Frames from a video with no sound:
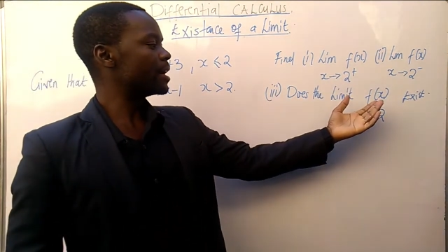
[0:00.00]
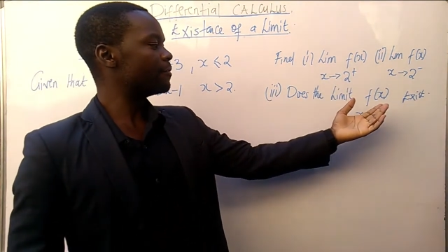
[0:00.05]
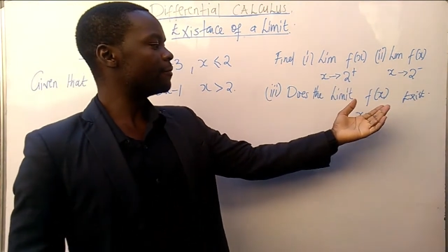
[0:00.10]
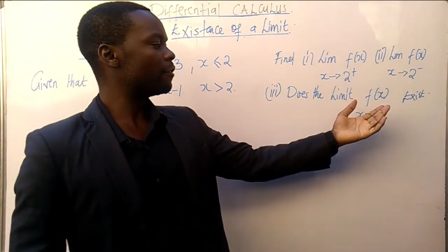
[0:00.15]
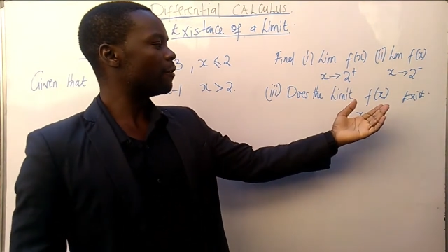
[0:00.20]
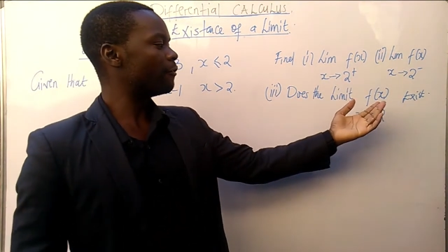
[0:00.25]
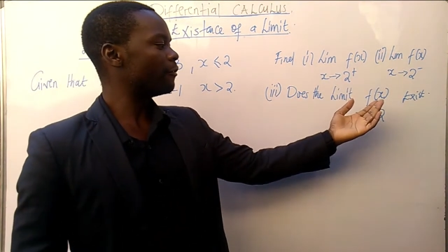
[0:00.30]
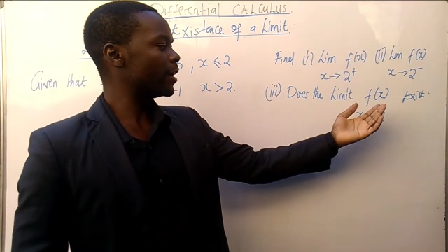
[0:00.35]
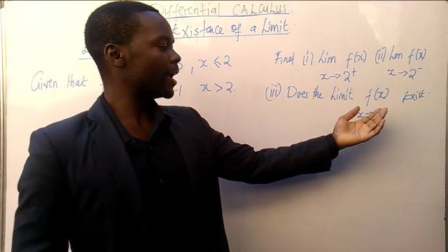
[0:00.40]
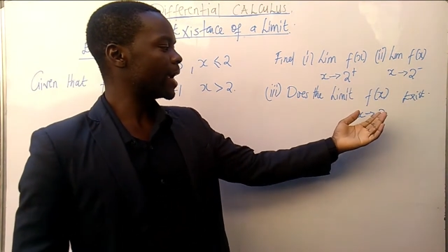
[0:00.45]

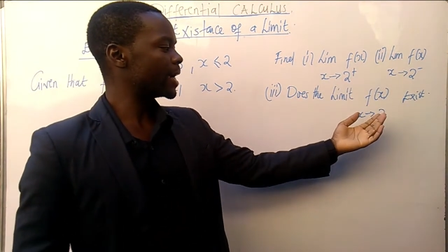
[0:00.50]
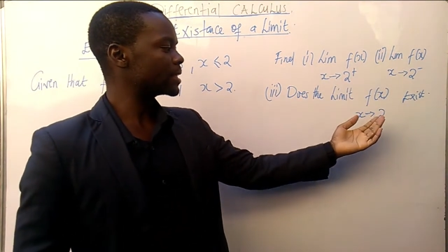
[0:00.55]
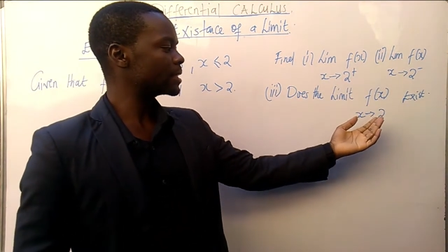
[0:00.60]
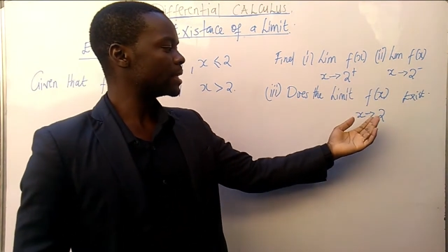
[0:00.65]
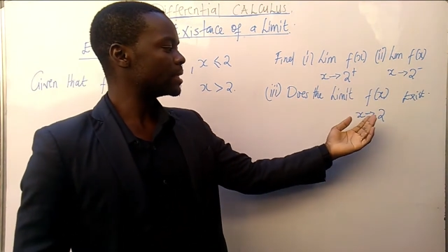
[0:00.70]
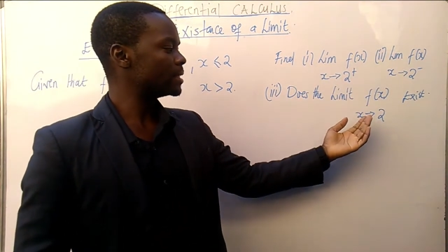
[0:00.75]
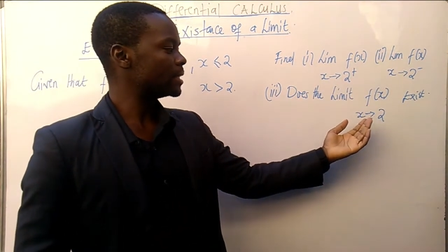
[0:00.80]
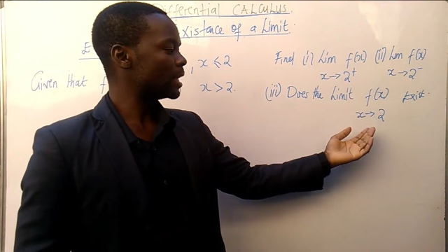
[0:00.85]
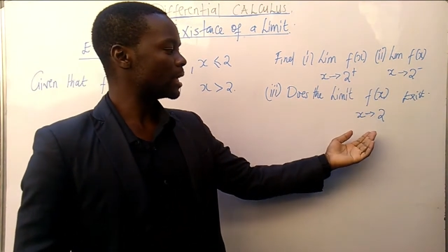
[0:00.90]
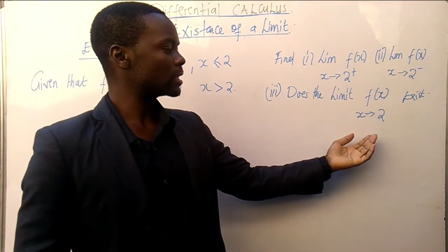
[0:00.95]
f of
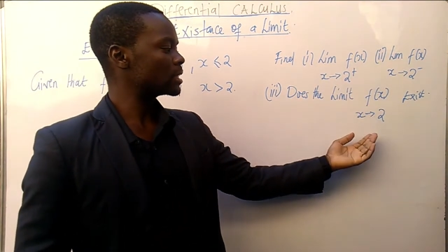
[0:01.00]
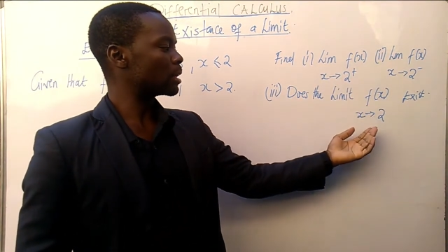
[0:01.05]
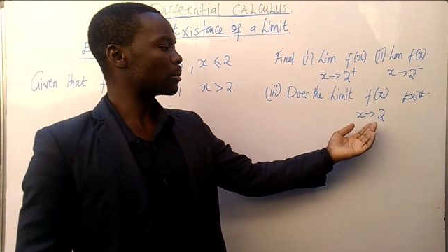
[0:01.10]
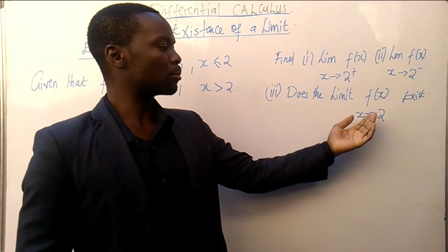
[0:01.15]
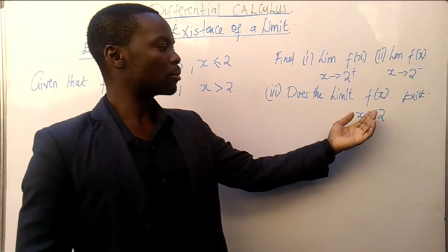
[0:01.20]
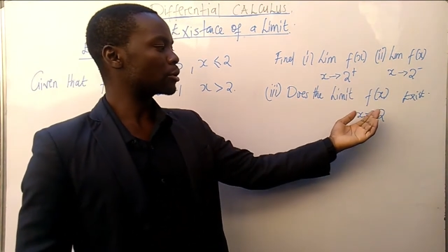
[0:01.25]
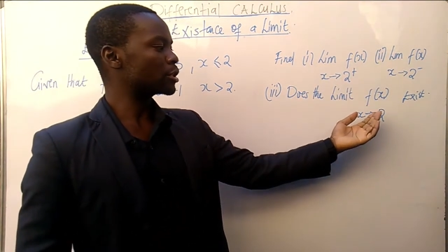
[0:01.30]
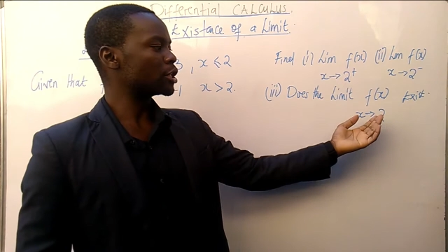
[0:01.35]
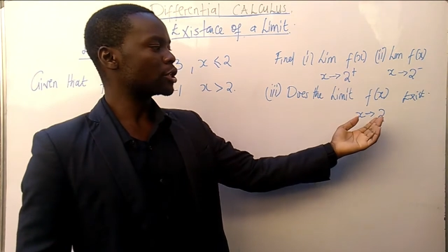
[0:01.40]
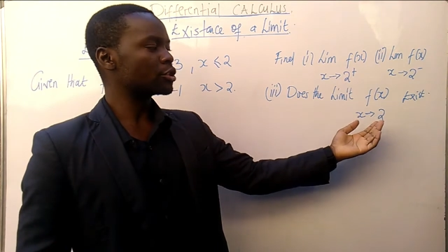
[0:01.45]
x as x
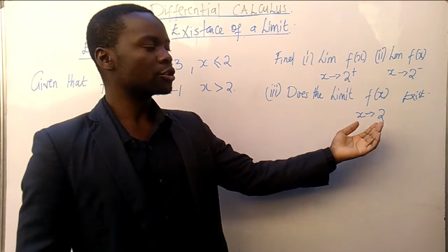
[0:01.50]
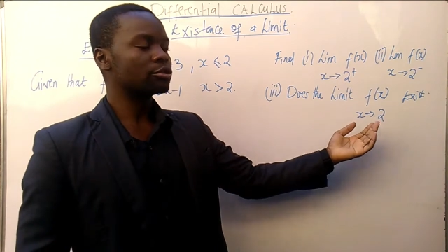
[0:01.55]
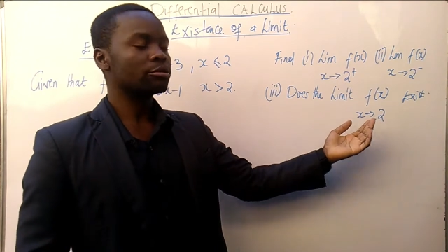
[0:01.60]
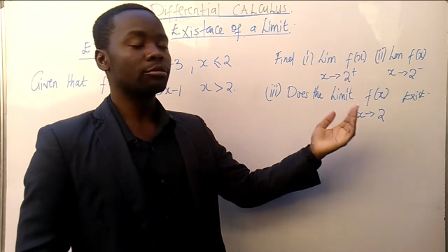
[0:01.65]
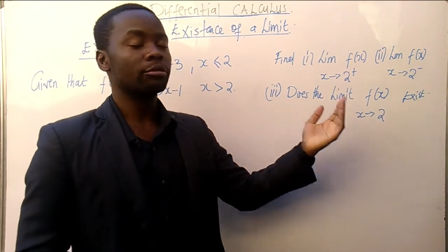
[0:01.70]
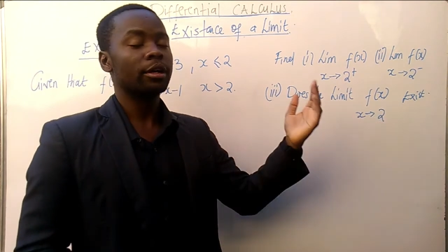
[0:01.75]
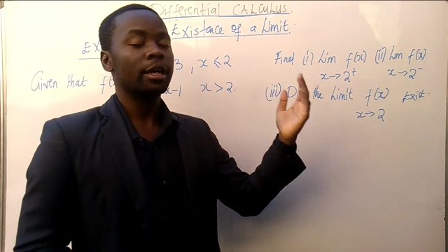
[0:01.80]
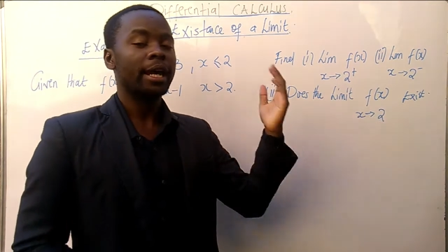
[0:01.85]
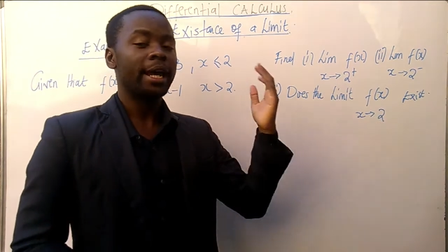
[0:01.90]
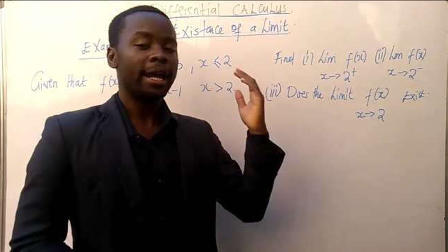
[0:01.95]
approaches
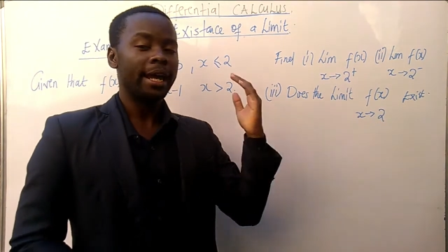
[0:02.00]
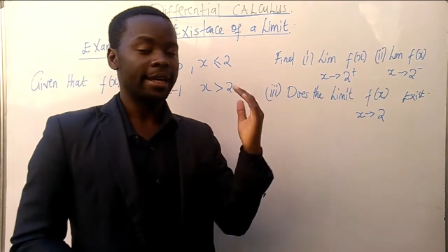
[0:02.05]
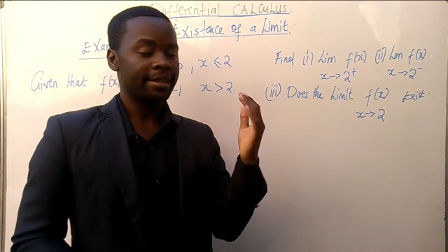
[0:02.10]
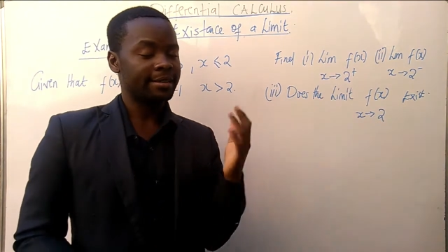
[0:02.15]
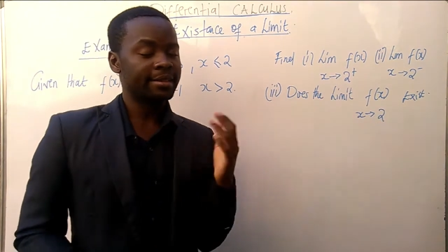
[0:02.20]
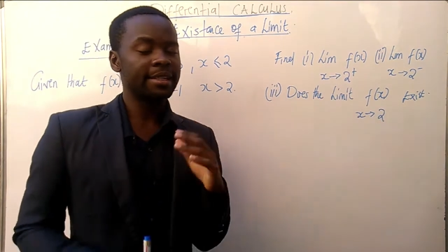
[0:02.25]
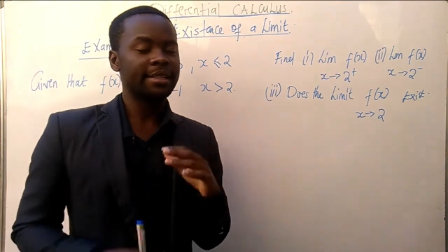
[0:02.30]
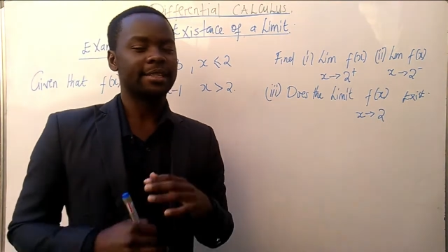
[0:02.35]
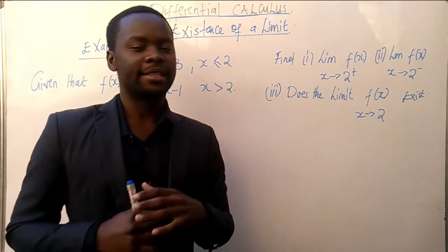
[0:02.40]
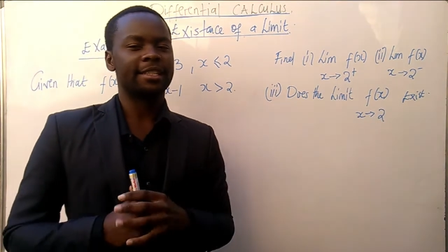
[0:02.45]
2
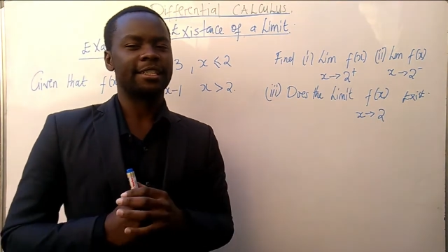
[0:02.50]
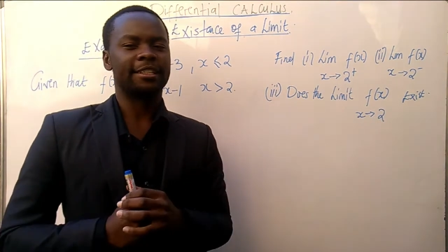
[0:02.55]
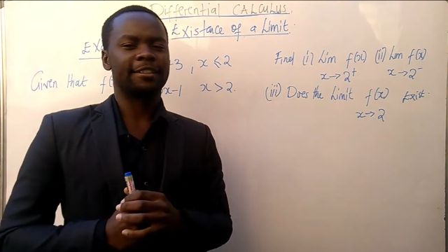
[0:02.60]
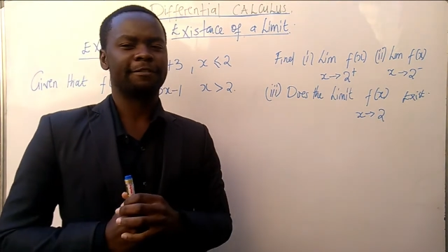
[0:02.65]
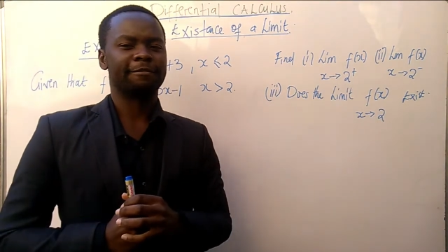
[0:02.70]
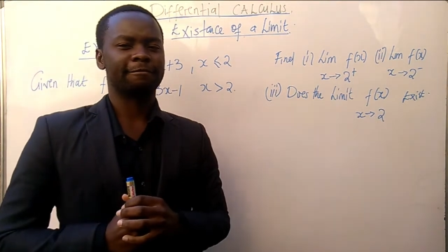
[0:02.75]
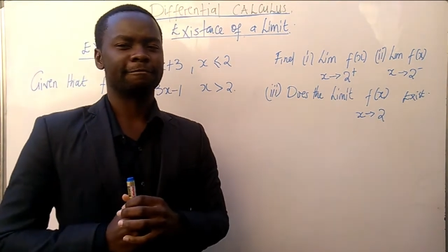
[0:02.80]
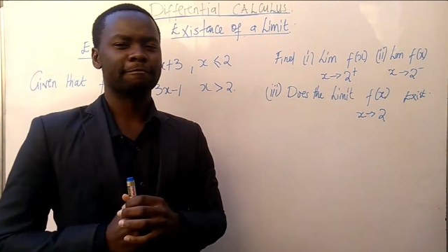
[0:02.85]
exist?